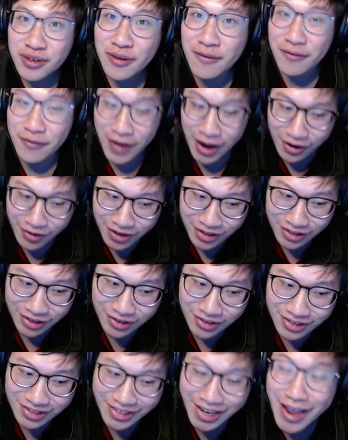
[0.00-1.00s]
very
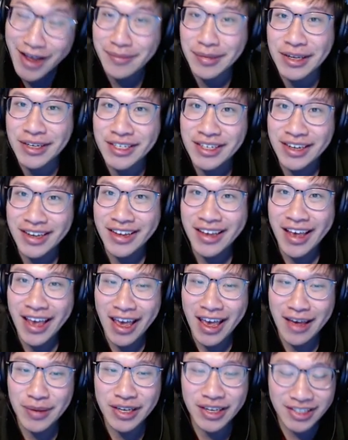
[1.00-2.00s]
little damage.
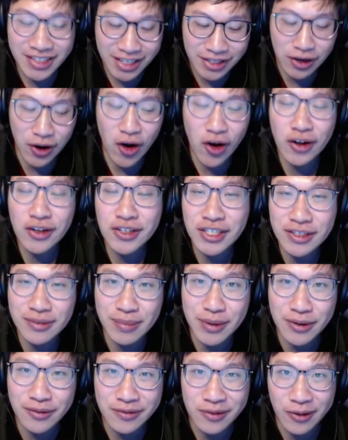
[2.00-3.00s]
And because that's all she's
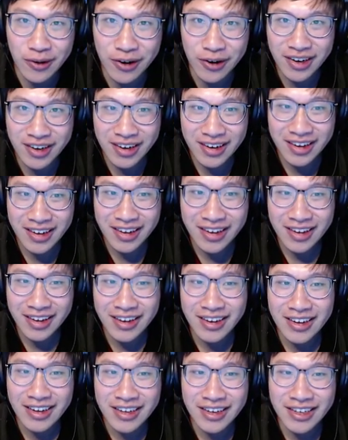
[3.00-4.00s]
built for,
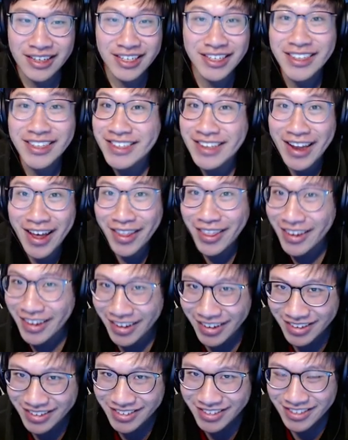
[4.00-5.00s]
she does nothing
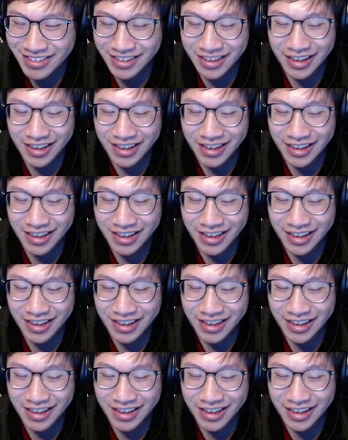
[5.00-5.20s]
else.